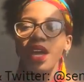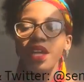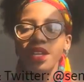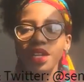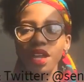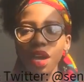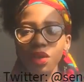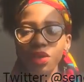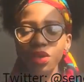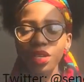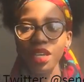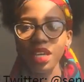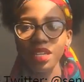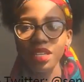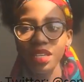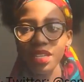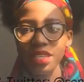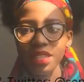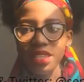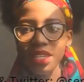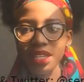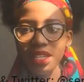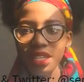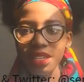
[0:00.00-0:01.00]
Now you can
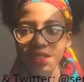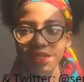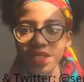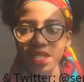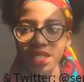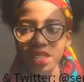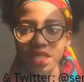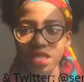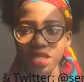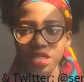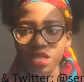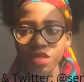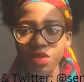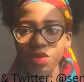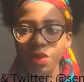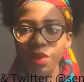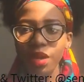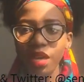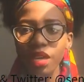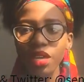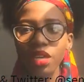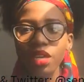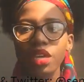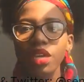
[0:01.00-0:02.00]
either leave it this
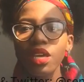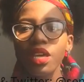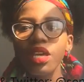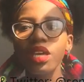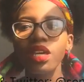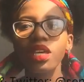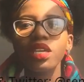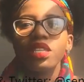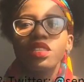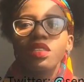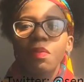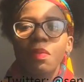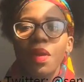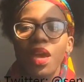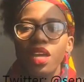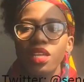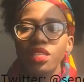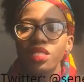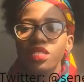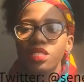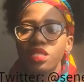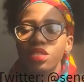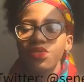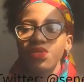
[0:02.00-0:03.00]
way. It
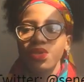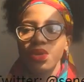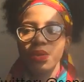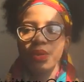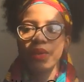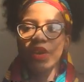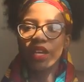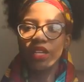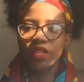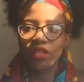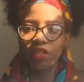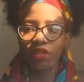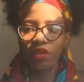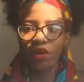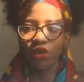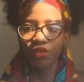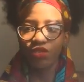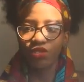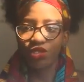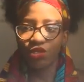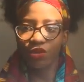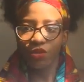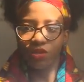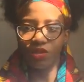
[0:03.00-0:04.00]
depends if you're wearing an
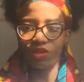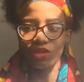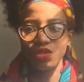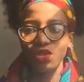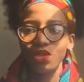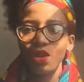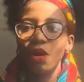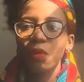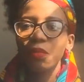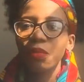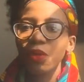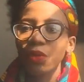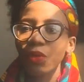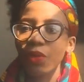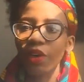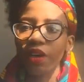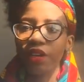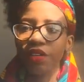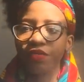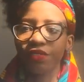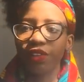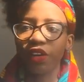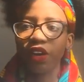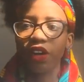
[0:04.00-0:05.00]
off-shoulder top or
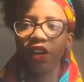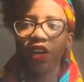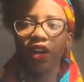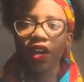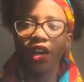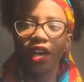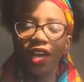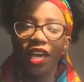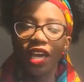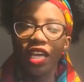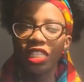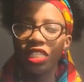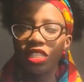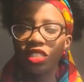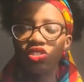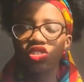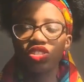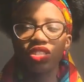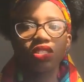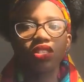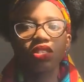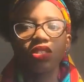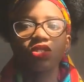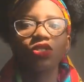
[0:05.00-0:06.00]
whatever. It's
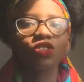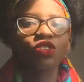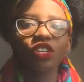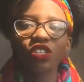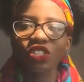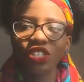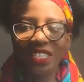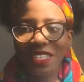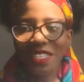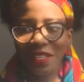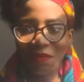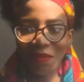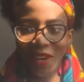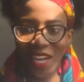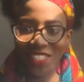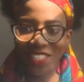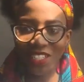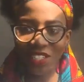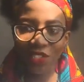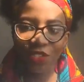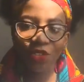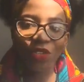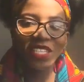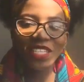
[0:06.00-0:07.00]
just
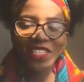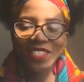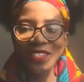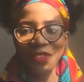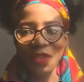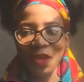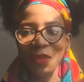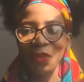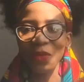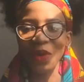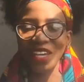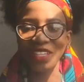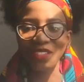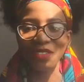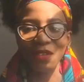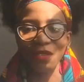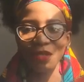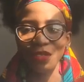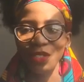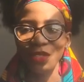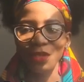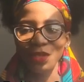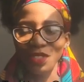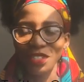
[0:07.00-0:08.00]
imagine. So this is not a white
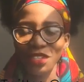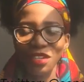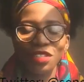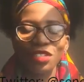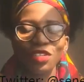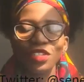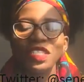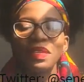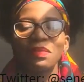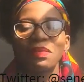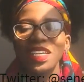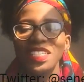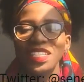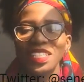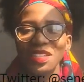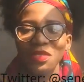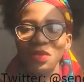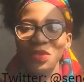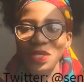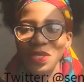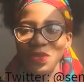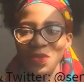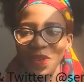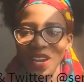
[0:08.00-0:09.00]
off-shoulder. Just imagine
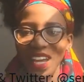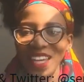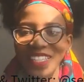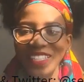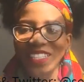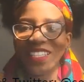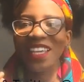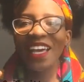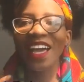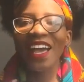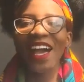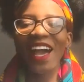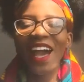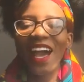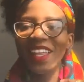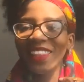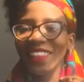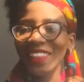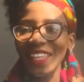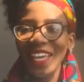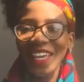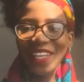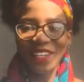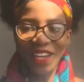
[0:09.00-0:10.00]
it was white,
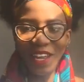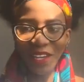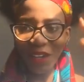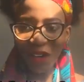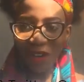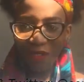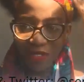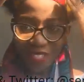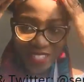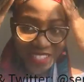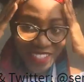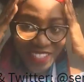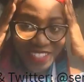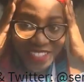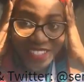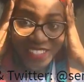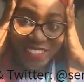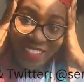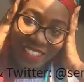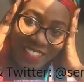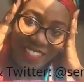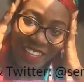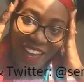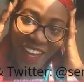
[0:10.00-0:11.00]
and then like obviously
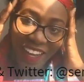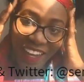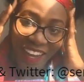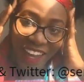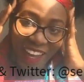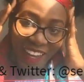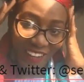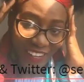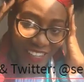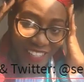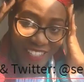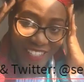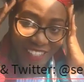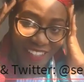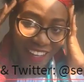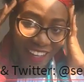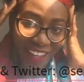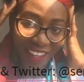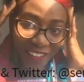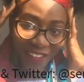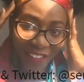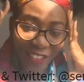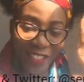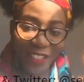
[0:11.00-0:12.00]
this Ankara
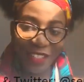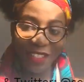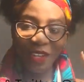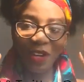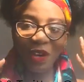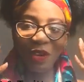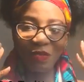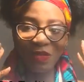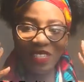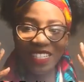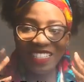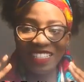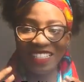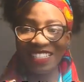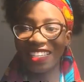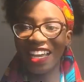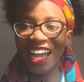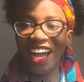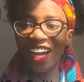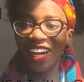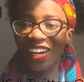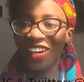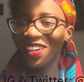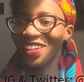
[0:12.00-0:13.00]
scarf just coming
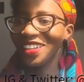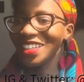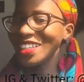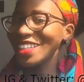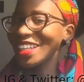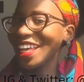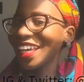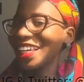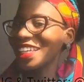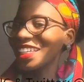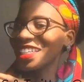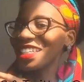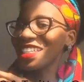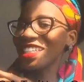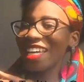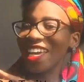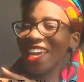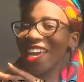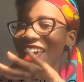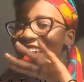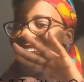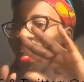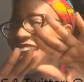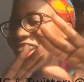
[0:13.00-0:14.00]
down. Like yeah,
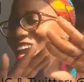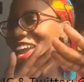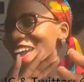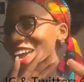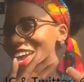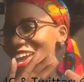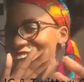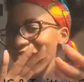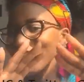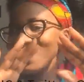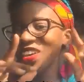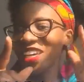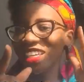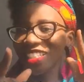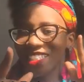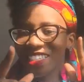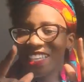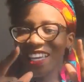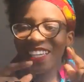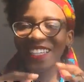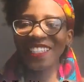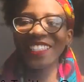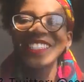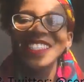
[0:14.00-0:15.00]
makes
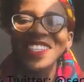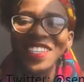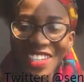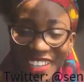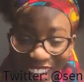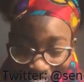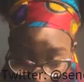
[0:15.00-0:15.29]
sense.